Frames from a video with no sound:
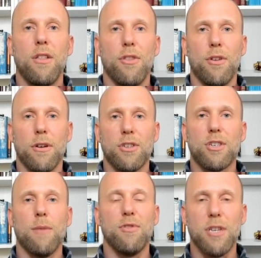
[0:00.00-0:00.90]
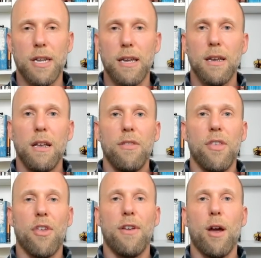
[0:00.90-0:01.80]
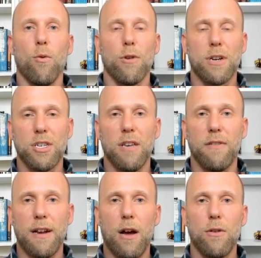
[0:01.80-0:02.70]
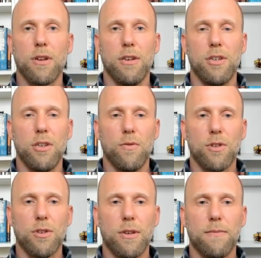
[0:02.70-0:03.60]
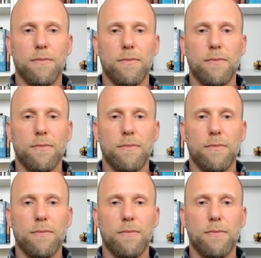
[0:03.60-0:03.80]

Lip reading: the subsidy that the network is giving out continuously.